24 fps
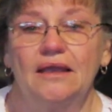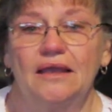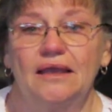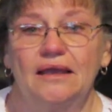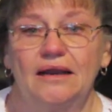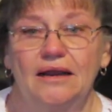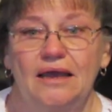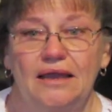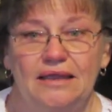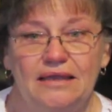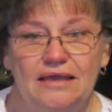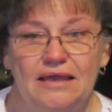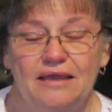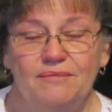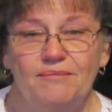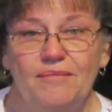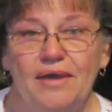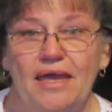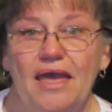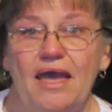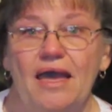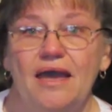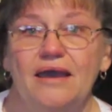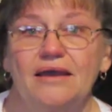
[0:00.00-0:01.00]
And I came
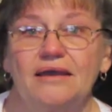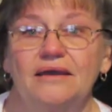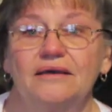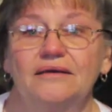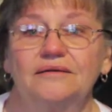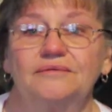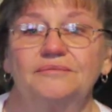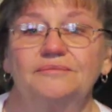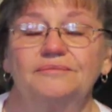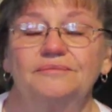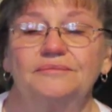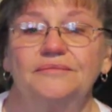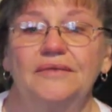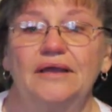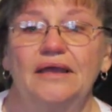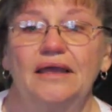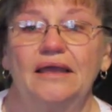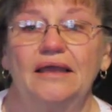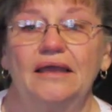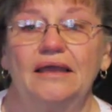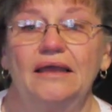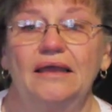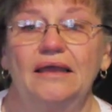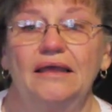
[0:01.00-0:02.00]
back,
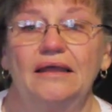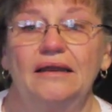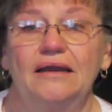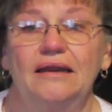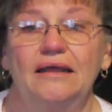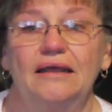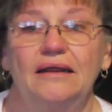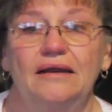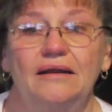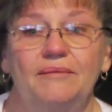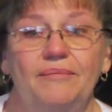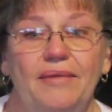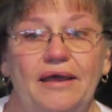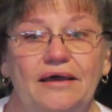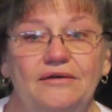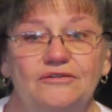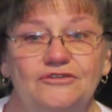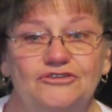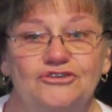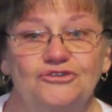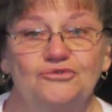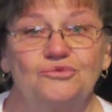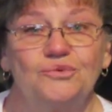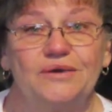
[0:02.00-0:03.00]
and in
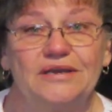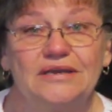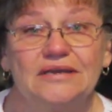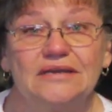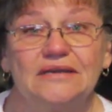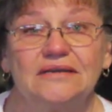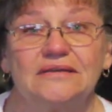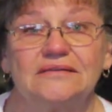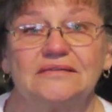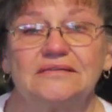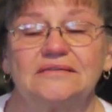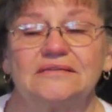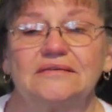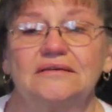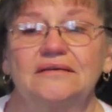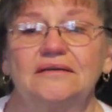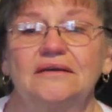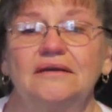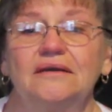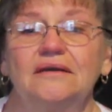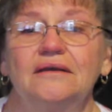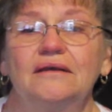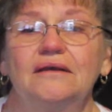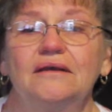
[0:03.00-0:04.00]
about 2 weeks,
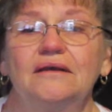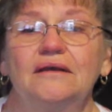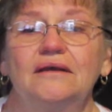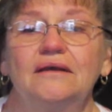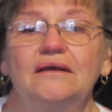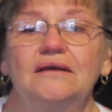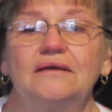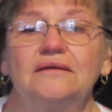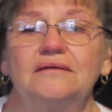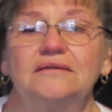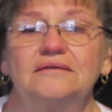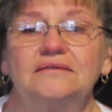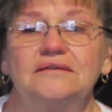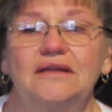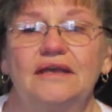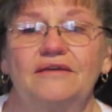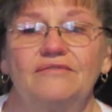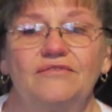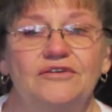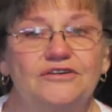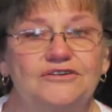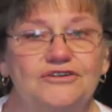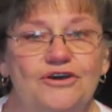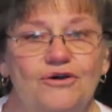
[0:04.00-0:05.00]

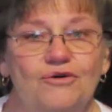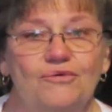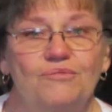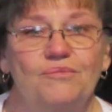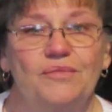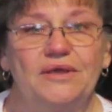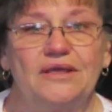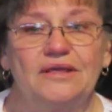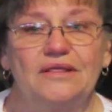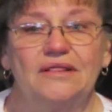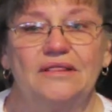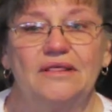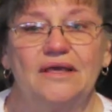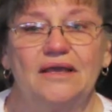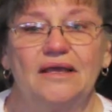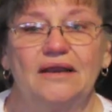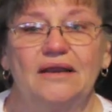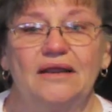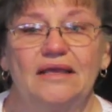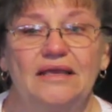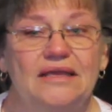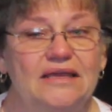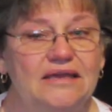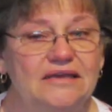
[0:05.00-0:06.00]
David told me
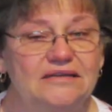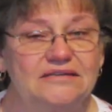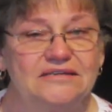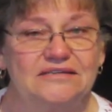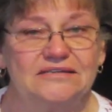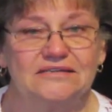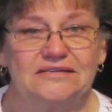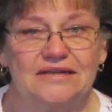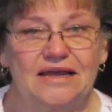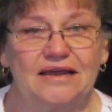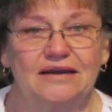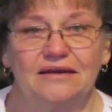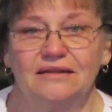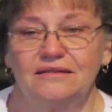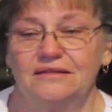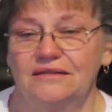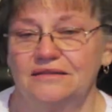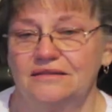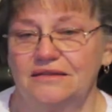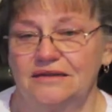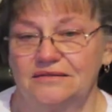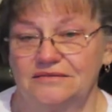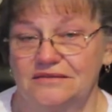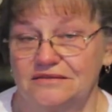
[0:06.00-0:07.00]
that he had decided
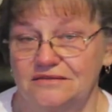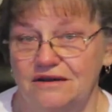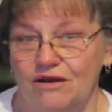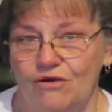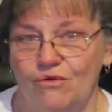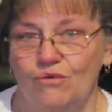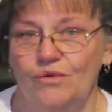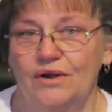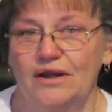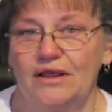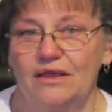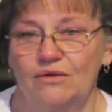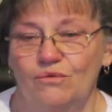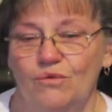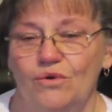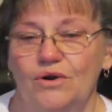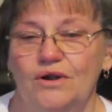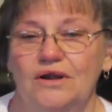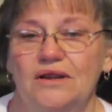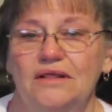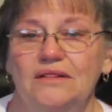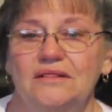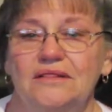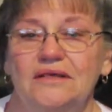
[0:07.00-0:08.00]
that that's not what he
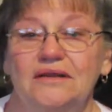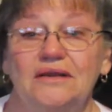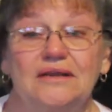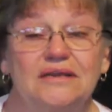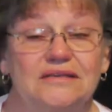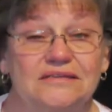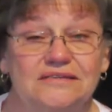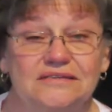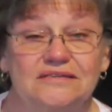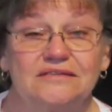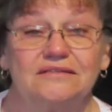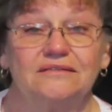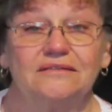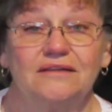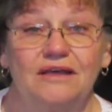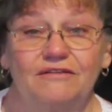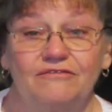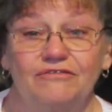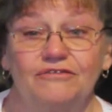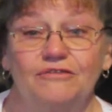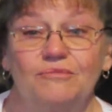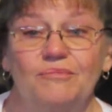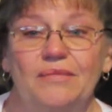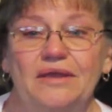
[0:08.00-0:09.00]
wanted, that he still
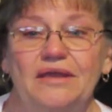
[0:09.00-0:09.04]
loved